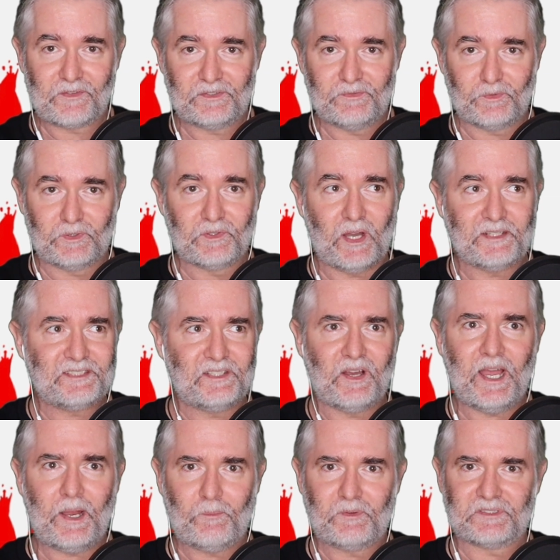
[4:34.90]
Well,
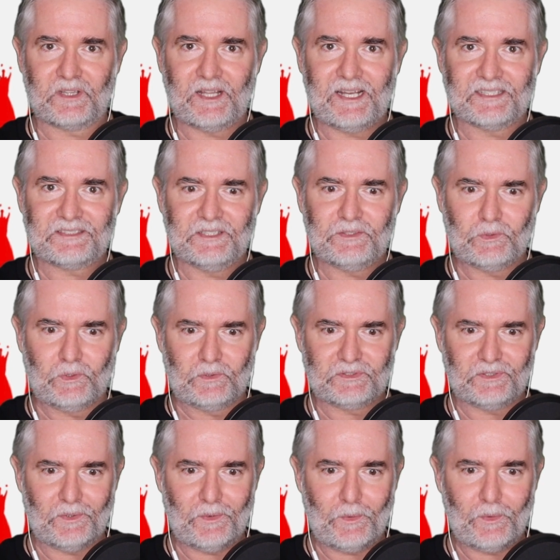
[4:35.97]
99 was the last sequel,
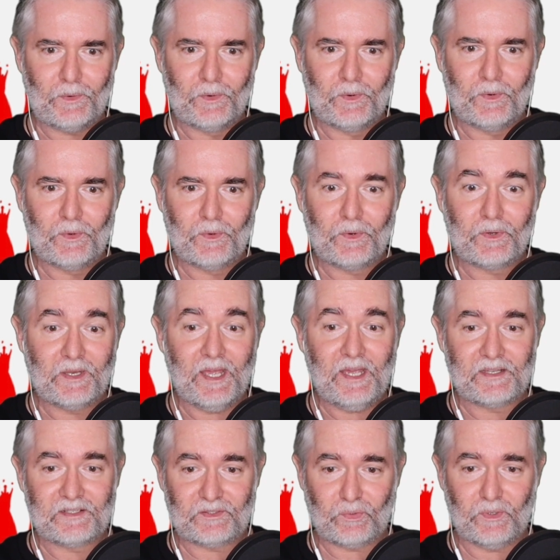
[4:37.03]
so...
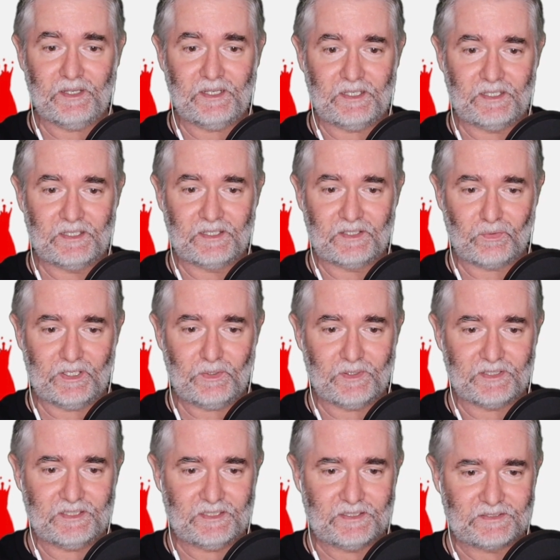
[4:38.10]
yeah,
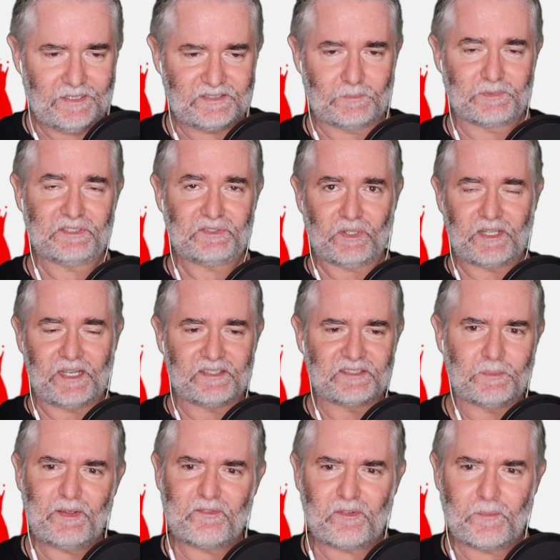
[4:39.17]
21 years. So I'm just looking at
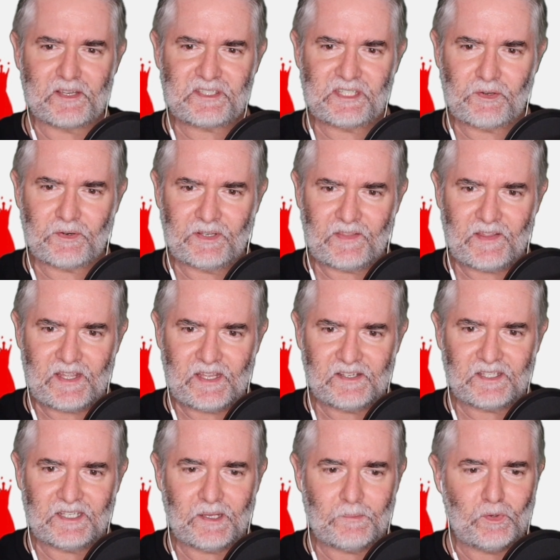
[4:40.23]
some information here on the
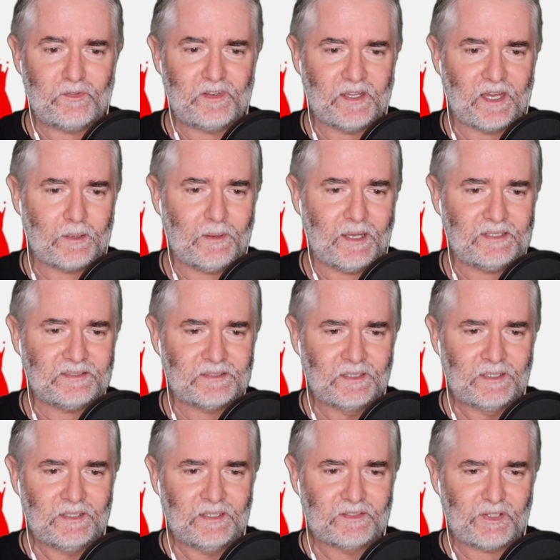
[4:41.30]
Internet Movie Database,
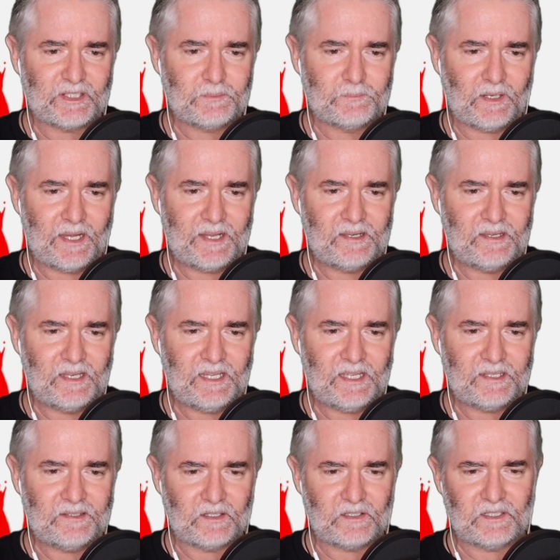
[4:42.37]
directed by
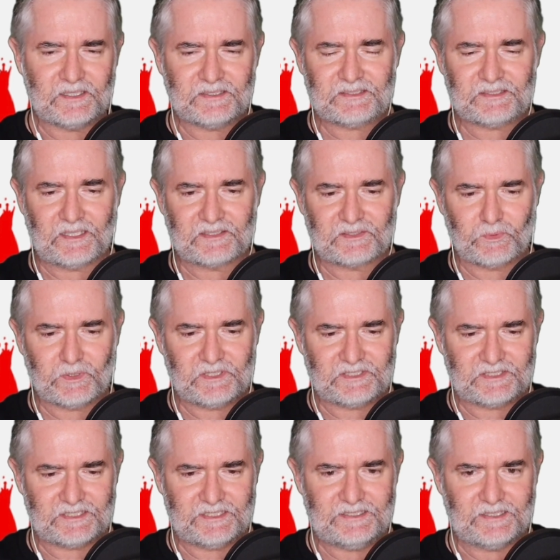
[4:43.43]
Nia Da Costa. So what has
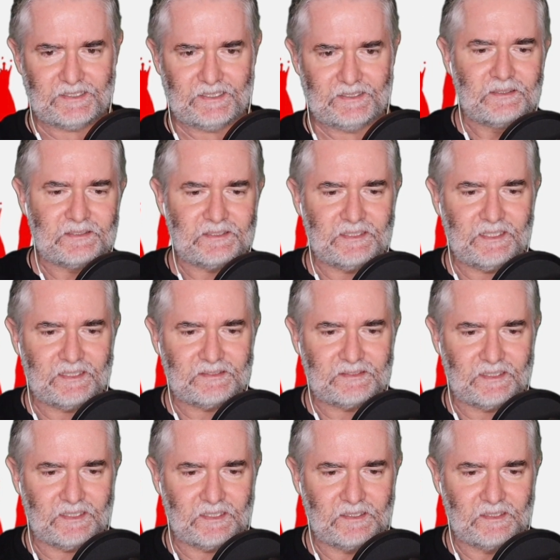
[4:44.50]
she done? She has
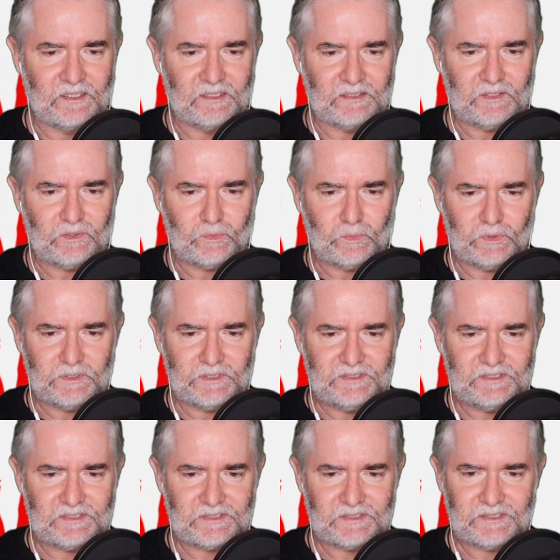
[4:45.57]
done Little
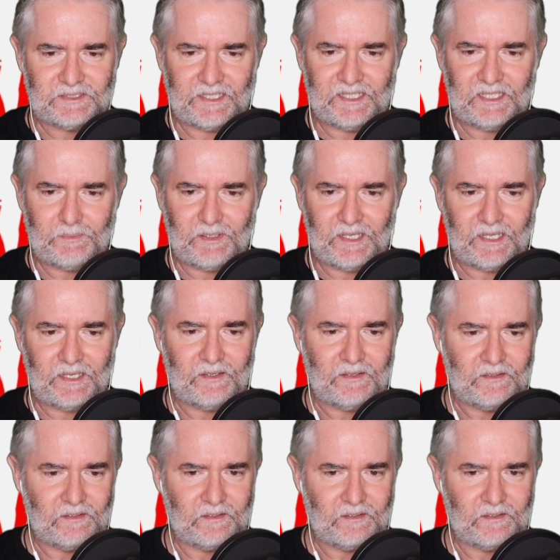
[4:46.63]
Woods, Candyman,